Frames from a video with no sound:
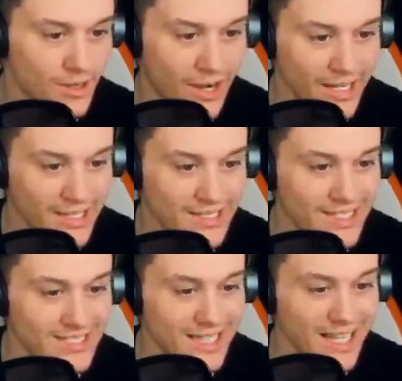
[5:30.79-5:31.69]
Alright, is
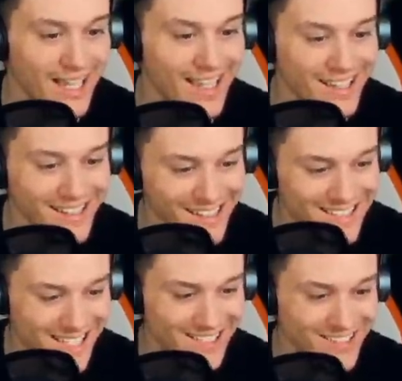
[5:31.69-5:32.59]
this...
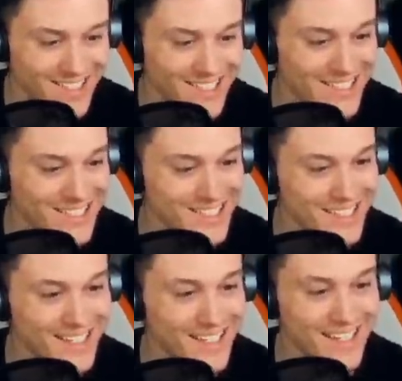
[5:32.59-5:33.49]
Take a look at these.
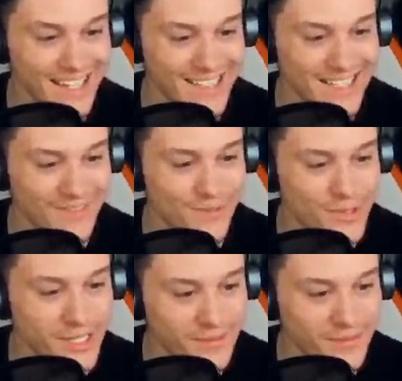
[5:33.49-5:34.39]
Like, is that
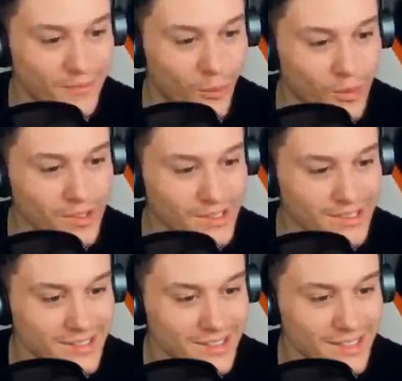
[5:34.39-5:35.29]
3, 4?
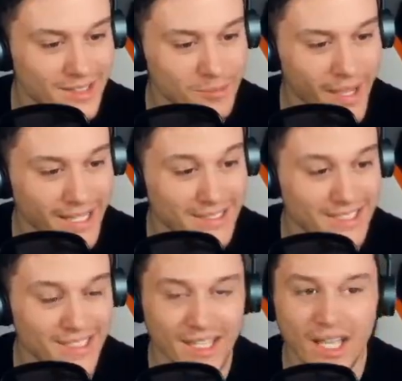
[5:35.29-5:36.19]
Mate,